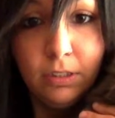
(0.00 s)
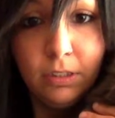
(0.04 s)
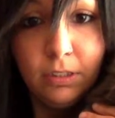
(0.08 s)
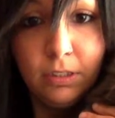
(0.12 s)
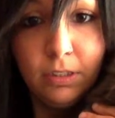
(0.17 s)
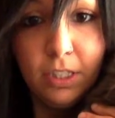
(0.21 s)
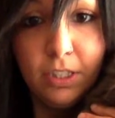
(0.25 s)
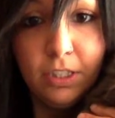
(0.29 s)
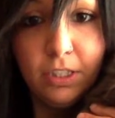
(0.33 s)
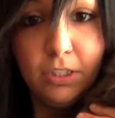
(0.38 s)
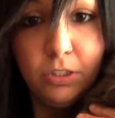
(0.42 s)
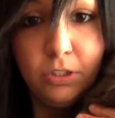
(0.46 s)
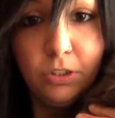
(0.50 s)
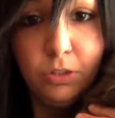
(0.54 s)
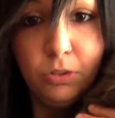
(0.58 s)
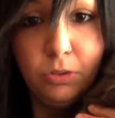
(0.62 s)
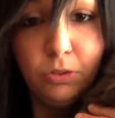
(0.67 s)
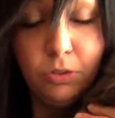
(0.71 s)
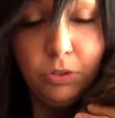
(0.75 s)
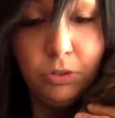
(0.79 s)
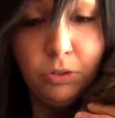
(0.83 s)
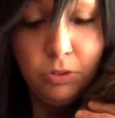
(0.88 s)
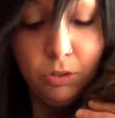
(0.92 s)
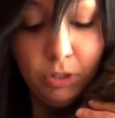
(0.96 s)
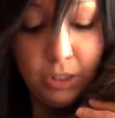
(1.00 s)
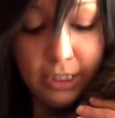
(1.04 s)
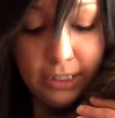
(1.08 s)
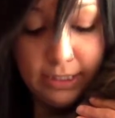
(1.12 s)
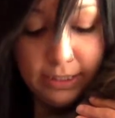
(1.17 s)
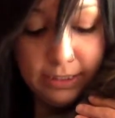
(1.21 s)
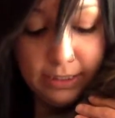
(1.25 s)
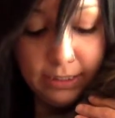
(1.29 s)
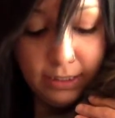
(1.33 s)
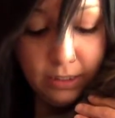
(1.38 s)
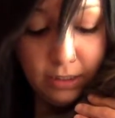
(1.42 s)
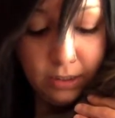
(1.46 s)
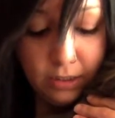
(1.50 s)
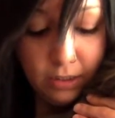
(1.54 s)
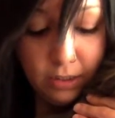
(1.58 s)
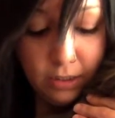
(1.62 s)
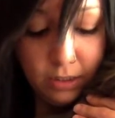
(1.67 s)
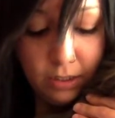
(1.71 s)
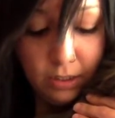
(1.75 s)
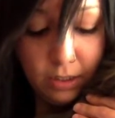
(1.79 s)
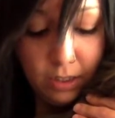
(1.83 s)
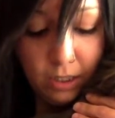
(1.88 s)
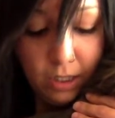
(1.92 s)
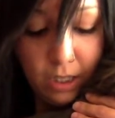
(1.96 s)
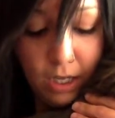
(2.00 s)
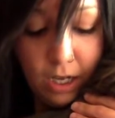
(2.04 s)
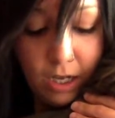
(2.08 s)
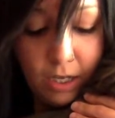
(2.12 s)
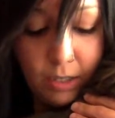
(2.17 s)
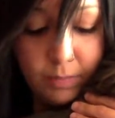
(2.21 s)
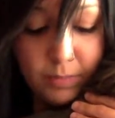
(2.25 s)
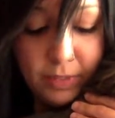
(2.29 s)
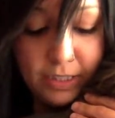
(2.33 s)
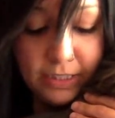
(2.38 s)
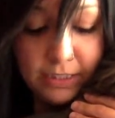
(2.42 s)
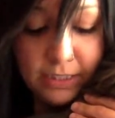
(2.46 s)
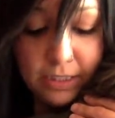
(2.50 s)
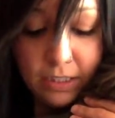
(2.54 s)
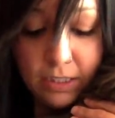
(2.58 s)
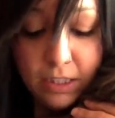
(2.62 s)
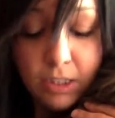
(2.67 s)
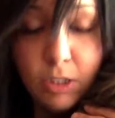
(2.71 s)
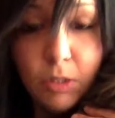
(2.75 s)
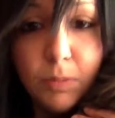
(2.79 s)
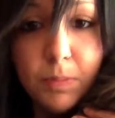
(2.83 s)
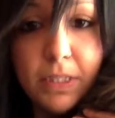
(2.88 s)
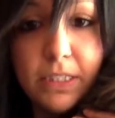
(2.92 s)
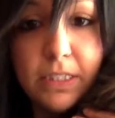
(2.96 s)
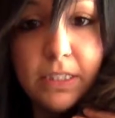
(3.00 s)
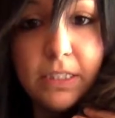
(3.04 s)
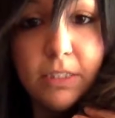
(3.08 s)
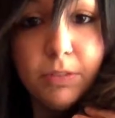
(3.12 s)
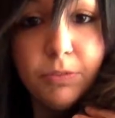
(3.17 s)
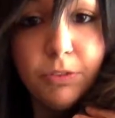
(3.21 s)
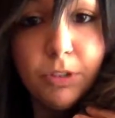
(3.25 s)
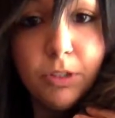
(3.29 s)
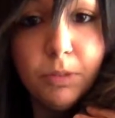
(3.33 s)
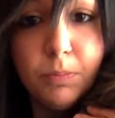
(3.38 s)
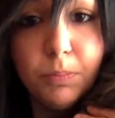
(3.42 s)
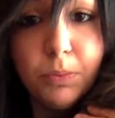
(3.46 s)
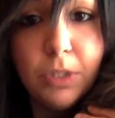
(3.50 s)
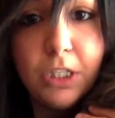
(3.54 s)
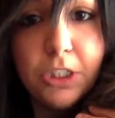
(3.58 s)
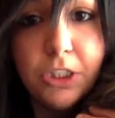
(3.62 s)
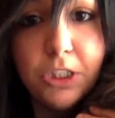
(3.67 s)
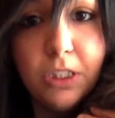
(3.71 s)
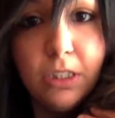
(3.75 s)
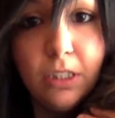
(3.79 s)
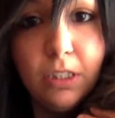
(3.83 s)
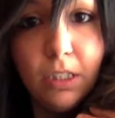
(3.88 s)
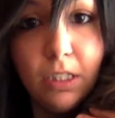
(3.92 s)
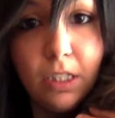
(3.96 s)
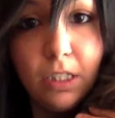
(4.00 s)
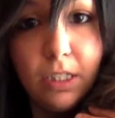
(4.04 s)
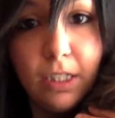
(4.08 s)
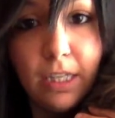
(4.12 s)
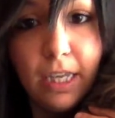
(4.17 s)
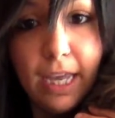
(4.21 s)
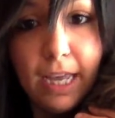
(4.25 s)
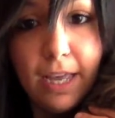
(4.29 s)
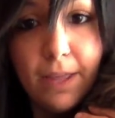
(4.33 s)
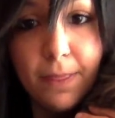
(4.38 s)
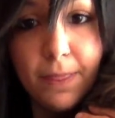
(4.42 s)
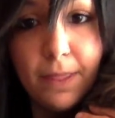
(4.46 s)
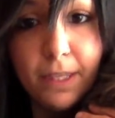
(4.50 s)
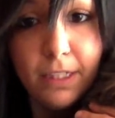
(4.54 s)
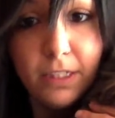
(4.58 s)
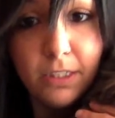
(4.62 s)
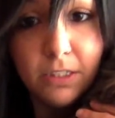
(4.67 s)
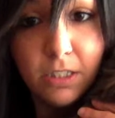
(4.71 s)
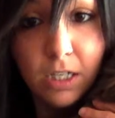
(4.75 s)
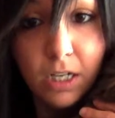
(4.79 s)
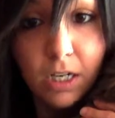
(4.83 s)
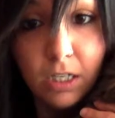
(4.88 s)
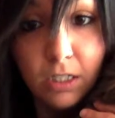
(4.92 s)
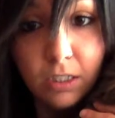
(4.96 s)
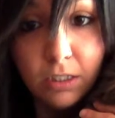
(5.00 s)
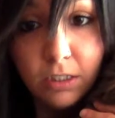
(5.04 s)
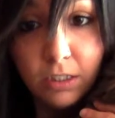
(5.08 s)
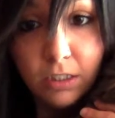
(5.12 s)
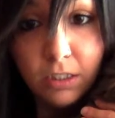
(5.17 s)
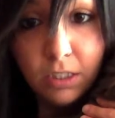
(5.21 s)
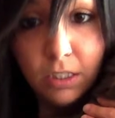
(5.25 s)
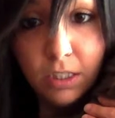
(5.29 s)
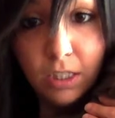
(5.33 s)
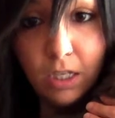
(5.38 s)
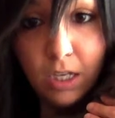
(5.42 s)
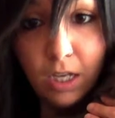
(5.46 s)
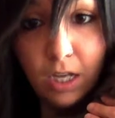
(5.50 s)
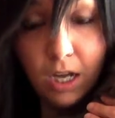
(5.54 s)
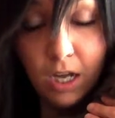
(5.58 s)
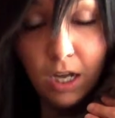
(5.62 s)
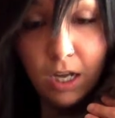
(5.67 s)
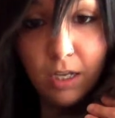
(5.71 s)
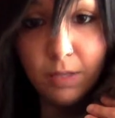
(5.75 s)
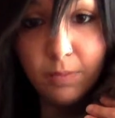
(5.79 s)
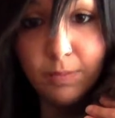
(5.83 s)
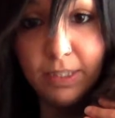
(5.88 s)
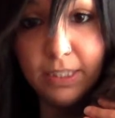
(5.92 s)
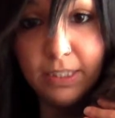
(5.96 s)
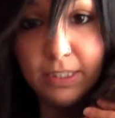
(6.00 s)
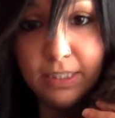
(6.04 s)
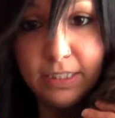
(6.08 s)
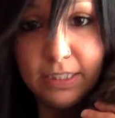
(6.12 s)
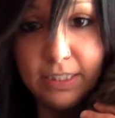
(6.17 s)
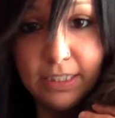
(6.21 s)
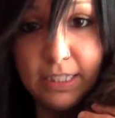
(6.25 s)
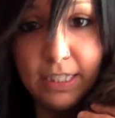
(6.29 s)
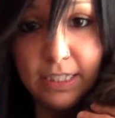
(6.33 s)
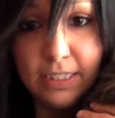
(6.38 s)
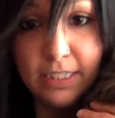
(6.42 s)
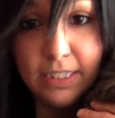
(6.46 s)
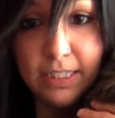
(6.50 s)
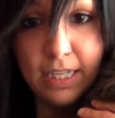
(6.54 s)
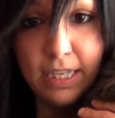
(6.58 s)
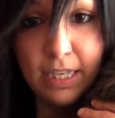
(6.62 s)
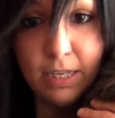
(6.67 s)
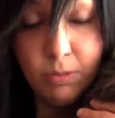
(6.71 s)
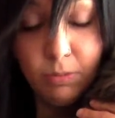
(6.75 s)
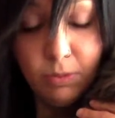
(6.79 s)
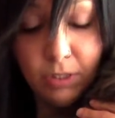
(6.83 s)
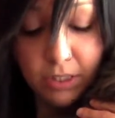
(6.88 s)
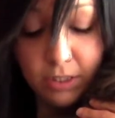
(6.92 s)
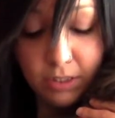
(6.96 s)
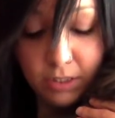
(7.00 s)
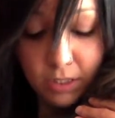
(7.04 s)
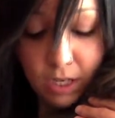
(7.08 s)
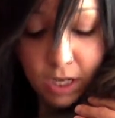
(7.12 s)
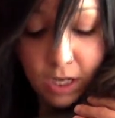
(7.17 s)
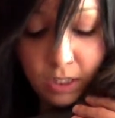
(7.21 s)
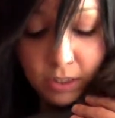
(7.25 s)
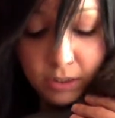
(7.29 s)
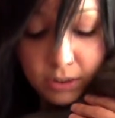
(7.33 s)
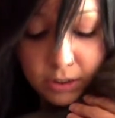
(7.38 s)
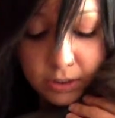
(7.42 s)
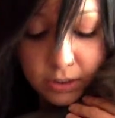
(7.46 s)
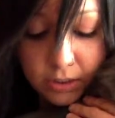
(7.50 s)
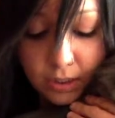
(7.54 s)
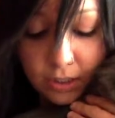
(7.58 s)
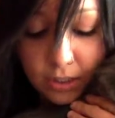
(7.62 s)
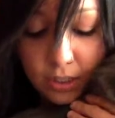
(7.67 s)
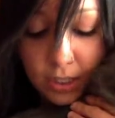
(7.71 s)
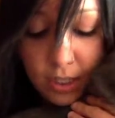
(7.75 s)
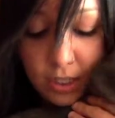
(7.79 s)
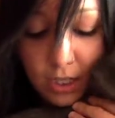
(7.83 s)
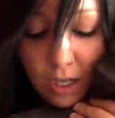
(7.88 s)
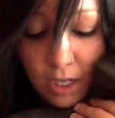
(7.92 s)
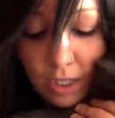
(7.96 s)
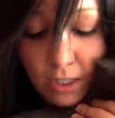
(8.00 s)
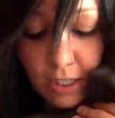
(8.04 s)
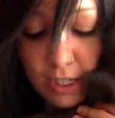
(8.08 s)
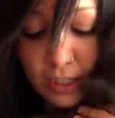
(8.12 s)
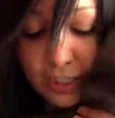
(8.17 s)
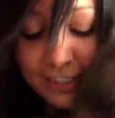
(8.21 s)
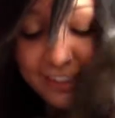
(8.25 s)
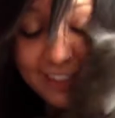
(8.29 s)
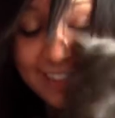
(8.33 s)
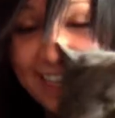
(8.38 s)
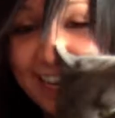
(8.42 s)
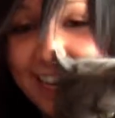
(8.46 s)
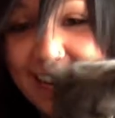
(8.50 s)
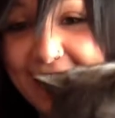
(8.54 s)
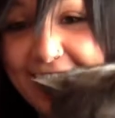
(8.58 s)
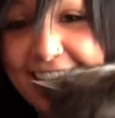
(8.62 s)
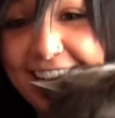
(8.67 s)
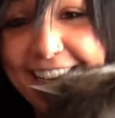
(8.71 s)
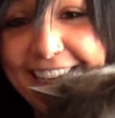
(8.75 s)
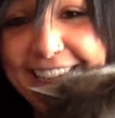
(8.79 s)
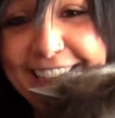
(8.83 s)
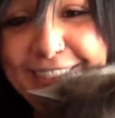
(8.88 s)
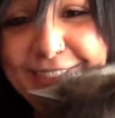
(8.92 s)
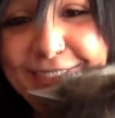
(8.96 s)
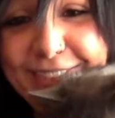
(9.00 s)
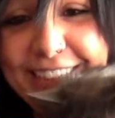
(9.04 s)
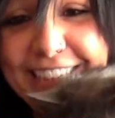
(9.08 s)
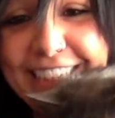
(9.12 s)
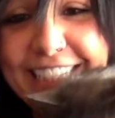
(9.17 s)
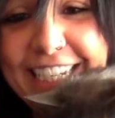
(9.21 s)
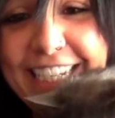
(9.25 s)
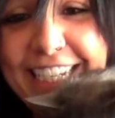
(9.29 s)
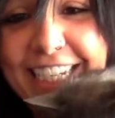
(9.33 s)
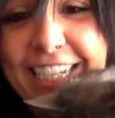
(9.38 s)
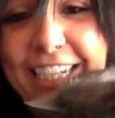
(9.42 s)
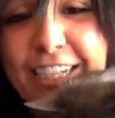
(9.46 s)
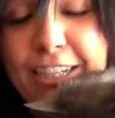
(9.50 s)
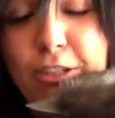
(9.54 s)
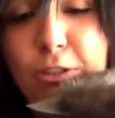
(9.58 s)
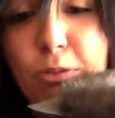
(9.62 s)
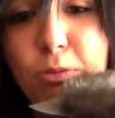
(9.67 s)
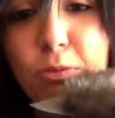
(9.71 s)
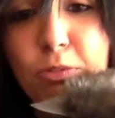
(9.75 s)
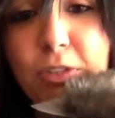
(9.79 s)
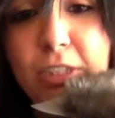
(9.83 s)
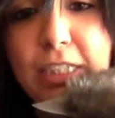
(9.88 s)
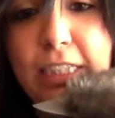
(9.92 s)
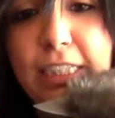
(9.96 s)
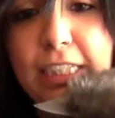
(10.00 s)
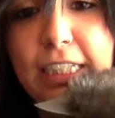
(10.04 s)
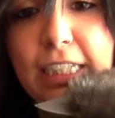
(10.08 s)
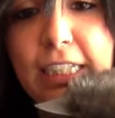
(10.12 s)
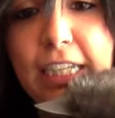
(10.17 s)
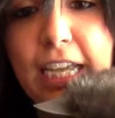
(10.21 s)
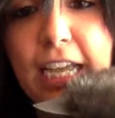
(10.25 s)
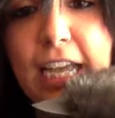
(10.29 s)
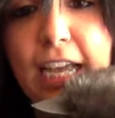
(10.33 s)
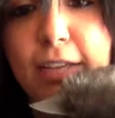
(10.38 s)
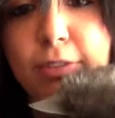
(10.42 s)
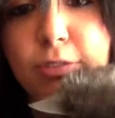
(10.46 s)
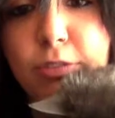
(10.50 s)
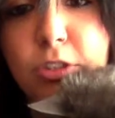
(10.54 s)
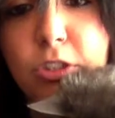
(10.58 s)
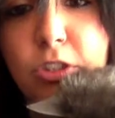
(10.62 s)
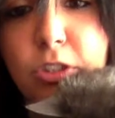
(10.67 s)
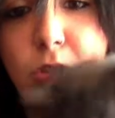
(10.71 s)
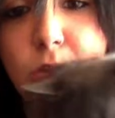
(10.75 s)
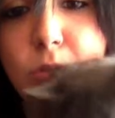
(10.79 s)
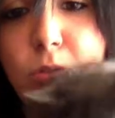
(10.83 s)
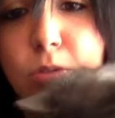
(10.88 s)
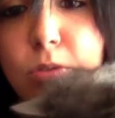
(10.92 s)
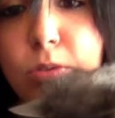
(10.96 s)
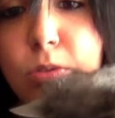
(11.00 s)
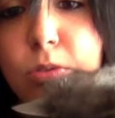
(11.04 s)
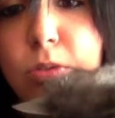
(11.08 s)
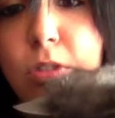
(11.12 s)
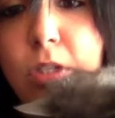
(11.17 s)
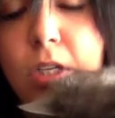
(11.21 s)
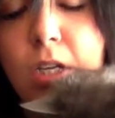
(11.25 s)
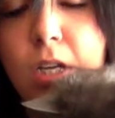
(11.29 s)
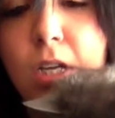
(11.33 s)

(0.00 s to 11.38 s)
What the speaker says: Nothing too crazy. It's a little bit different brushing a cat than a dog, in the sense that with dogs, a lot of times you really have to